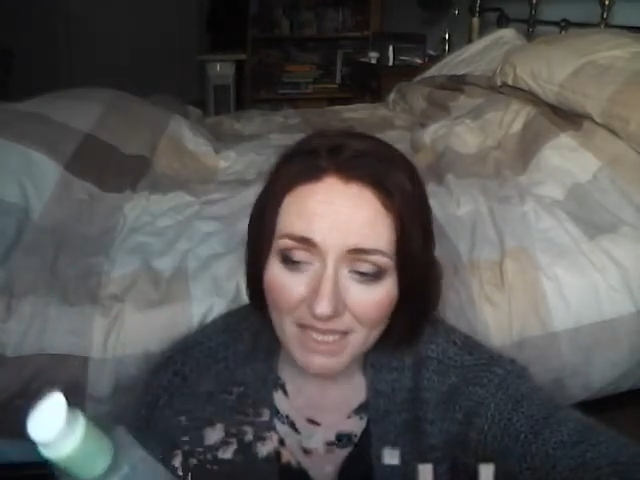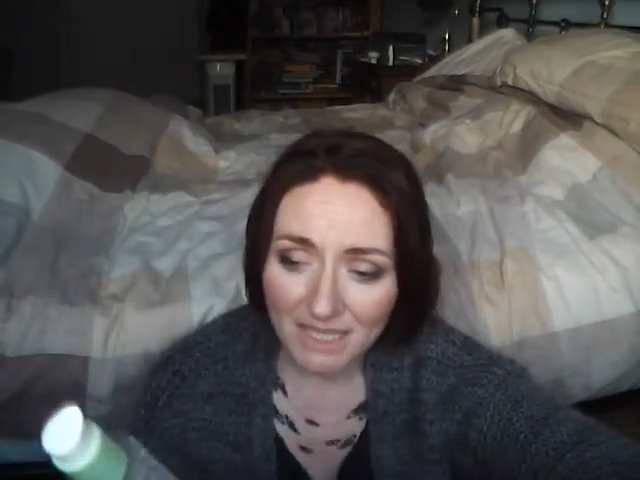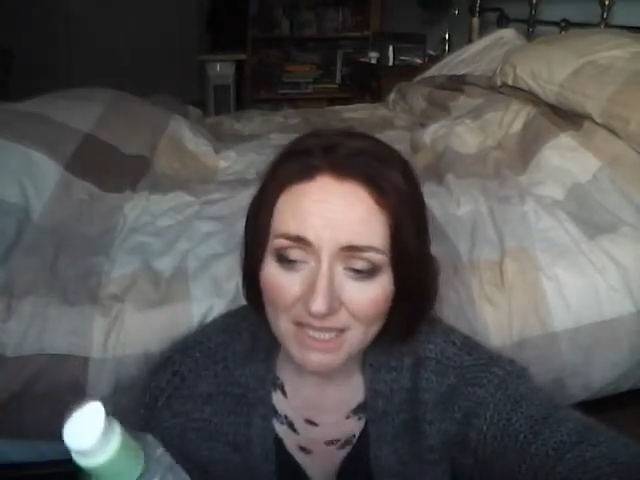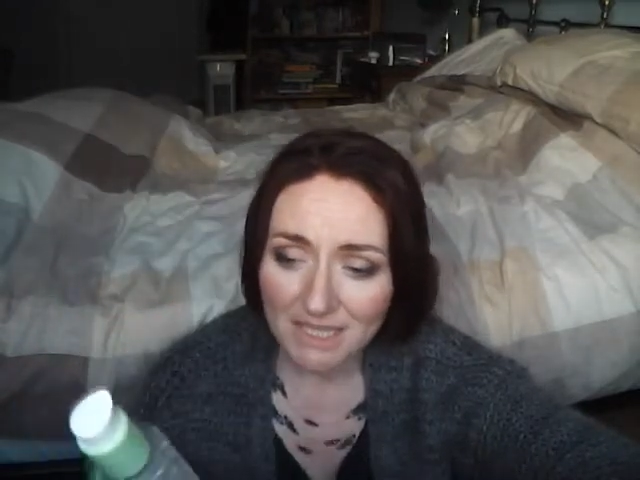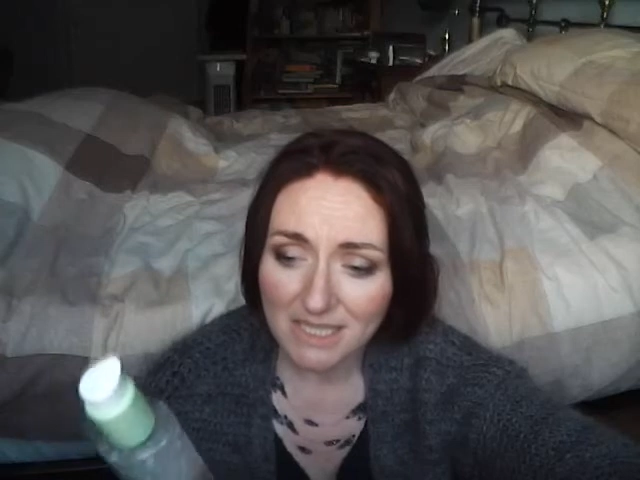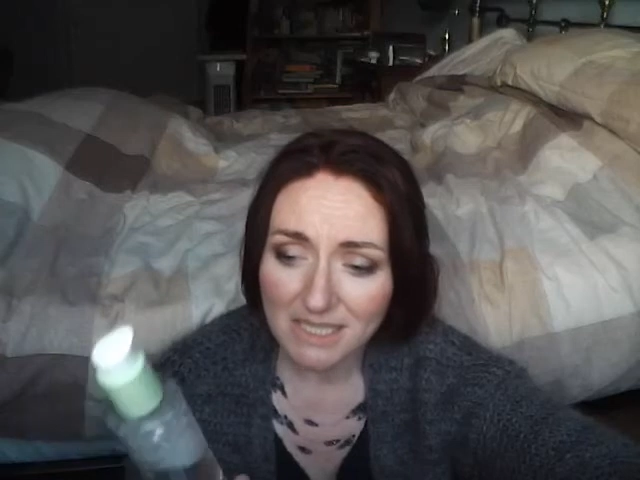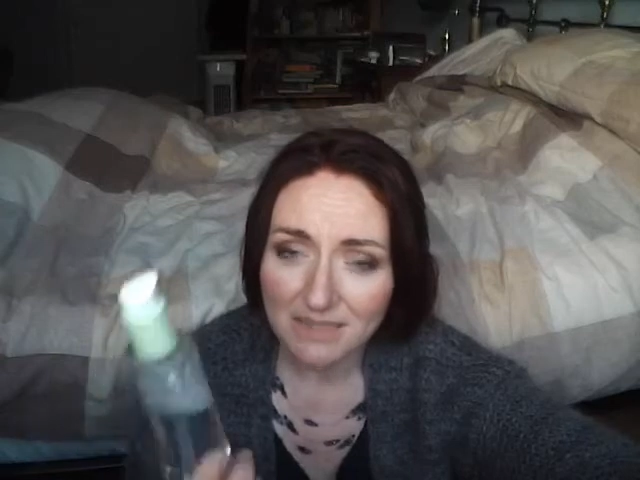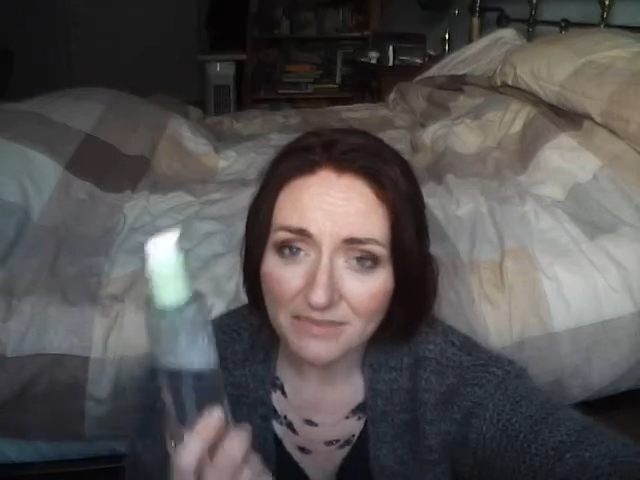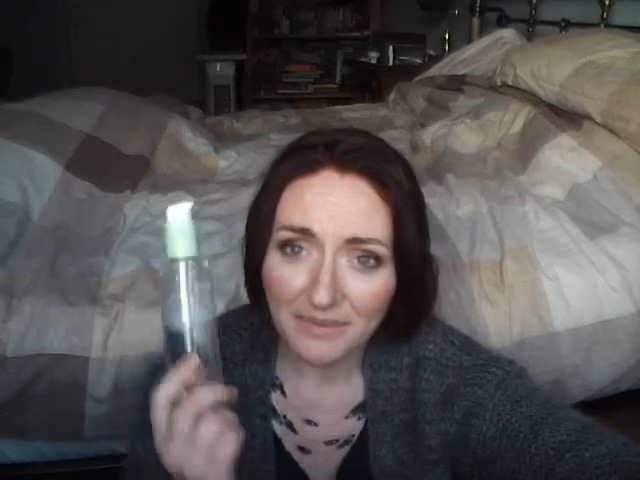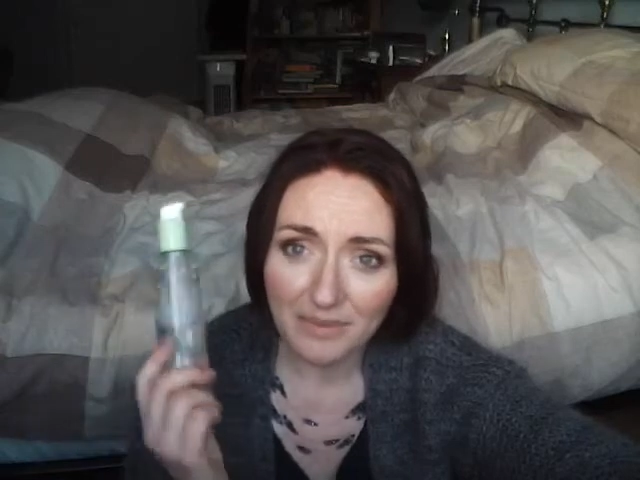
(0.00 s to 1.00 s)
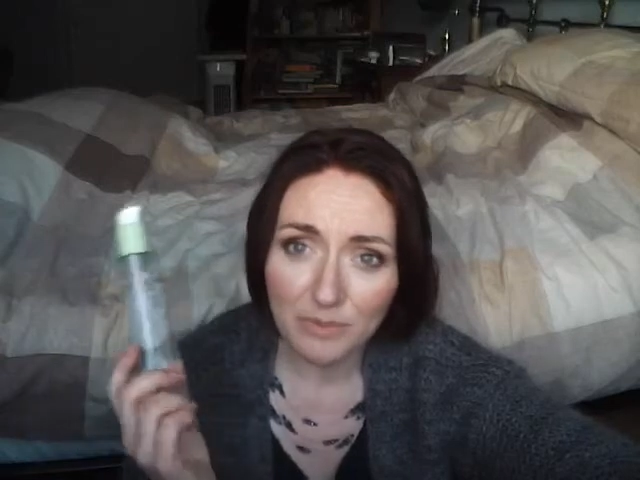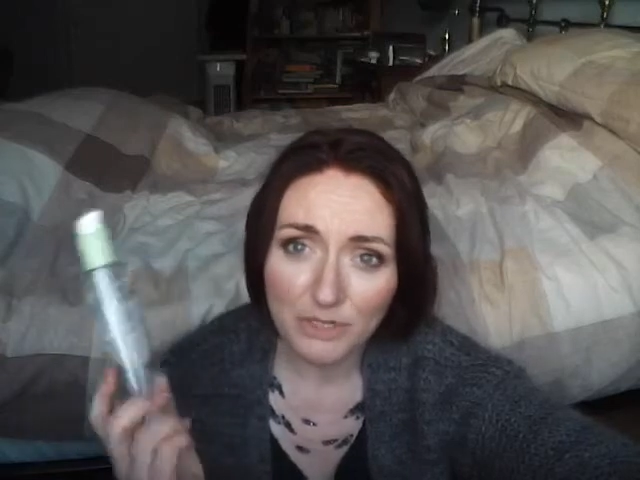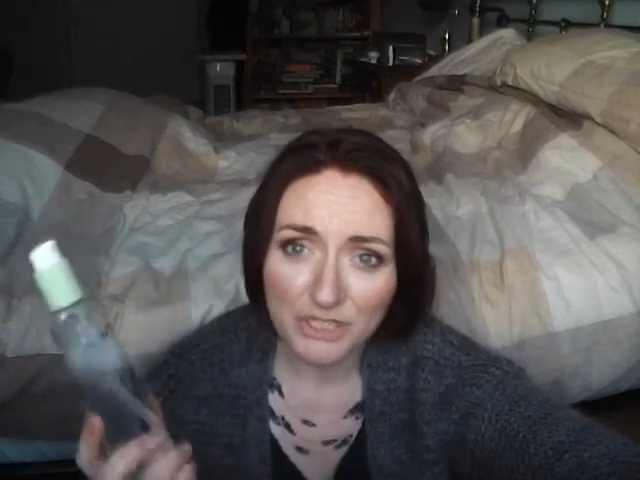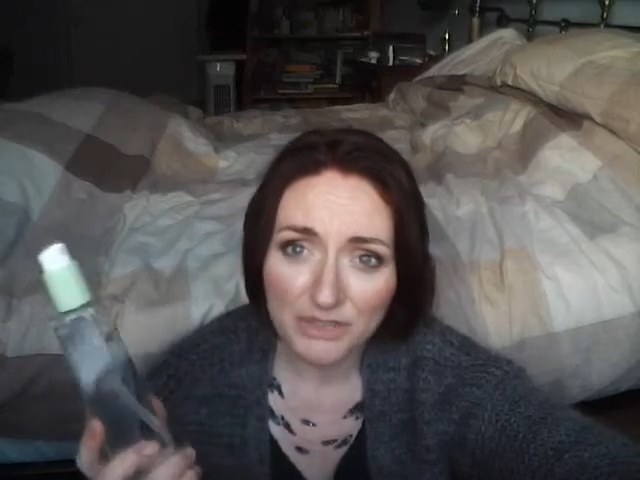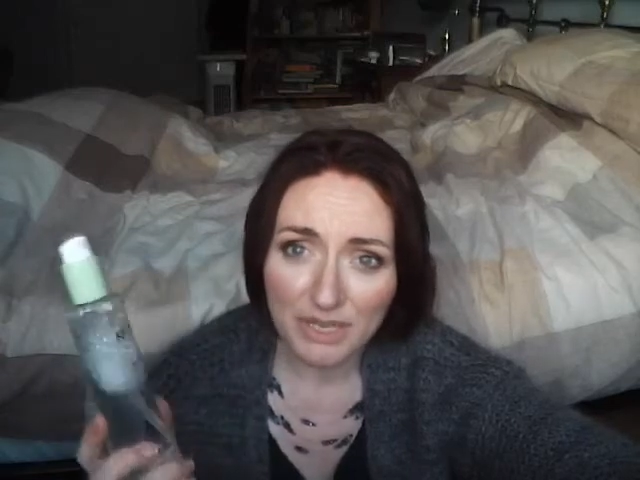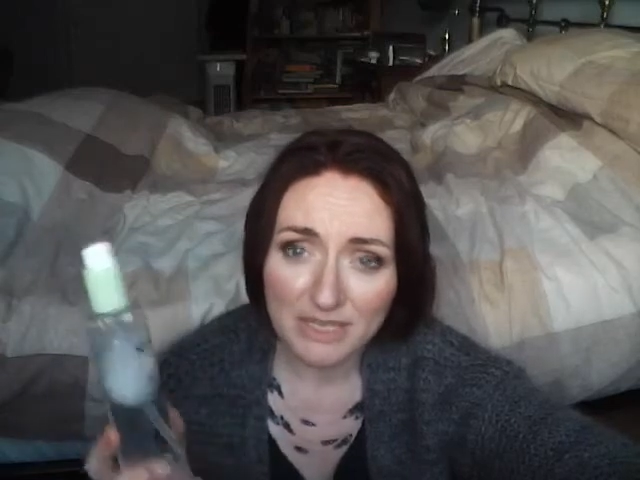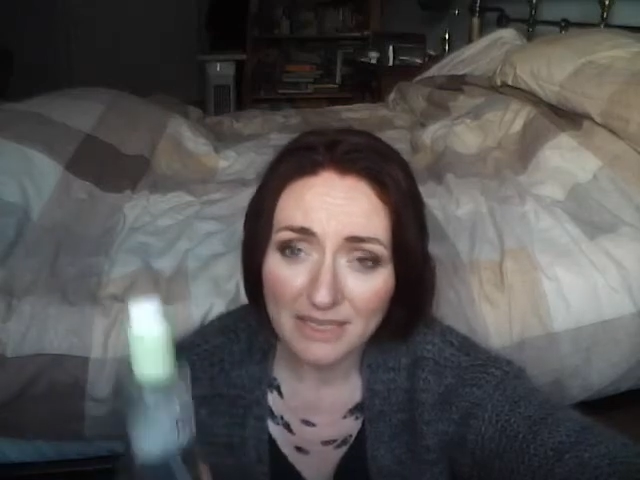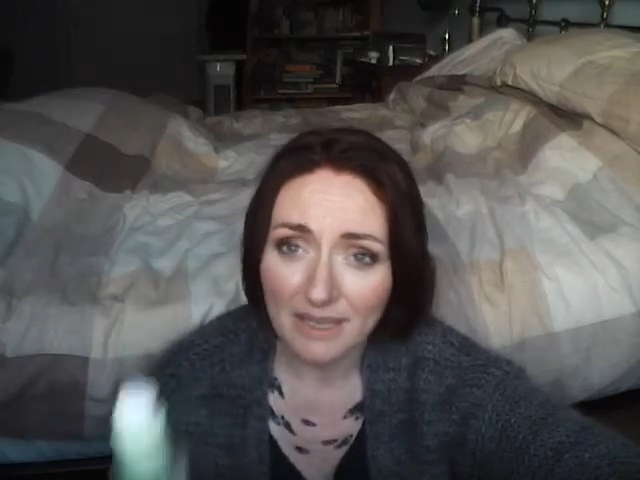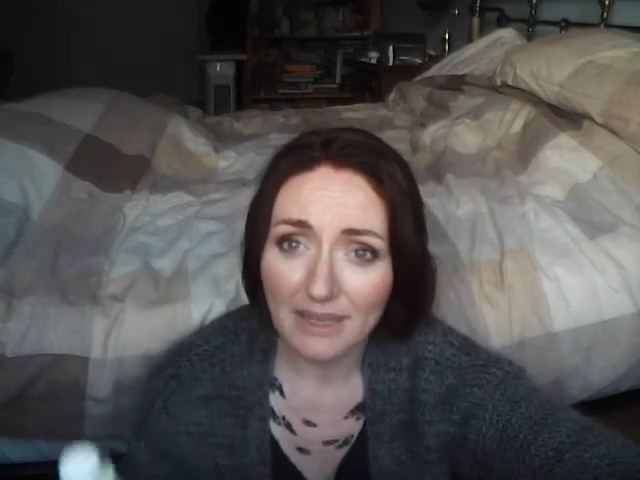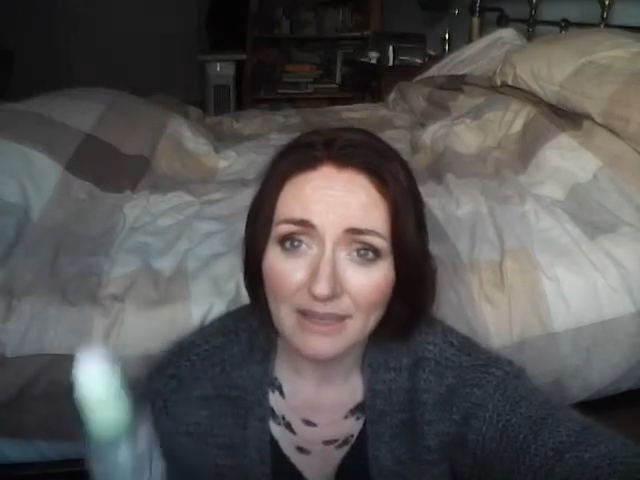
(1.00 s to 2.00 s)
It is very
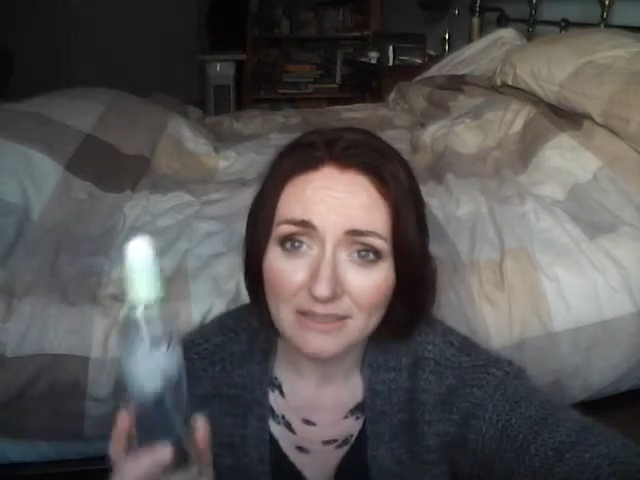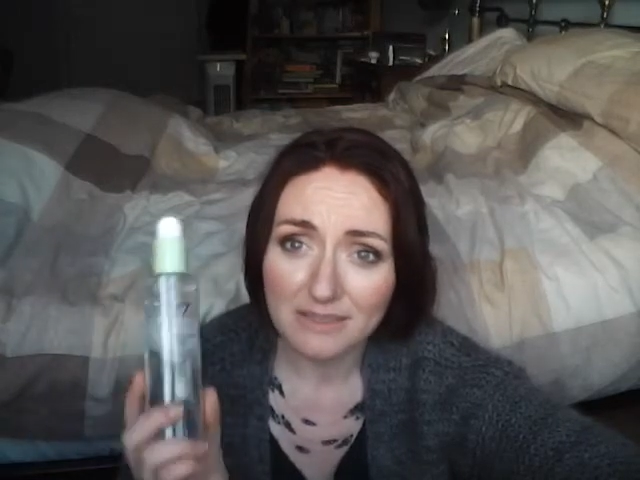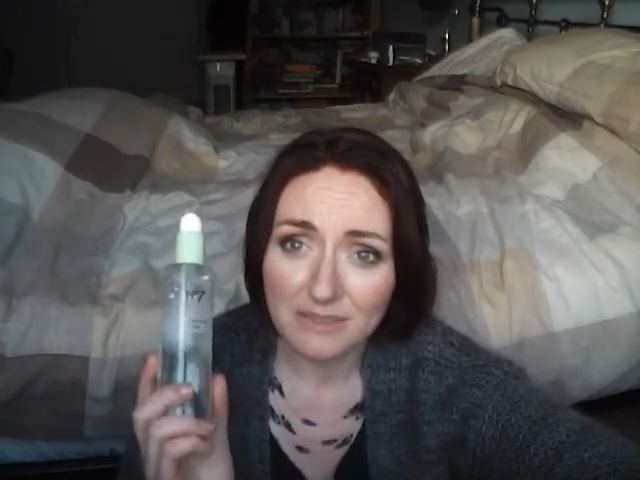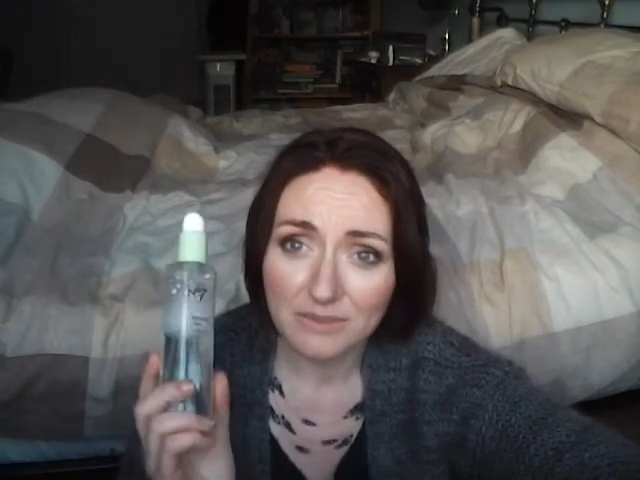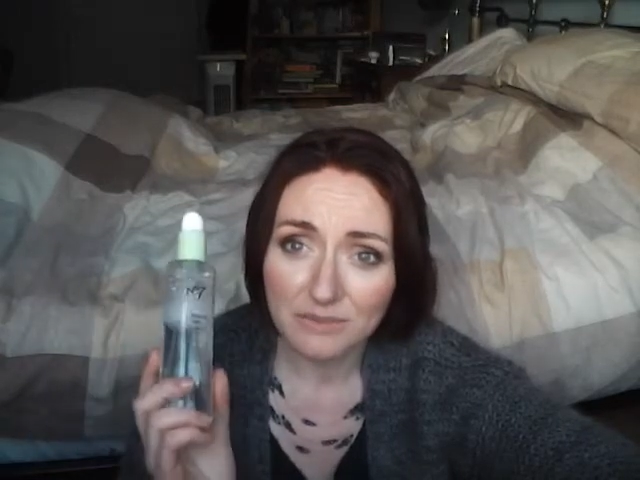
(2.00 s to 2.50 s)
moisturising and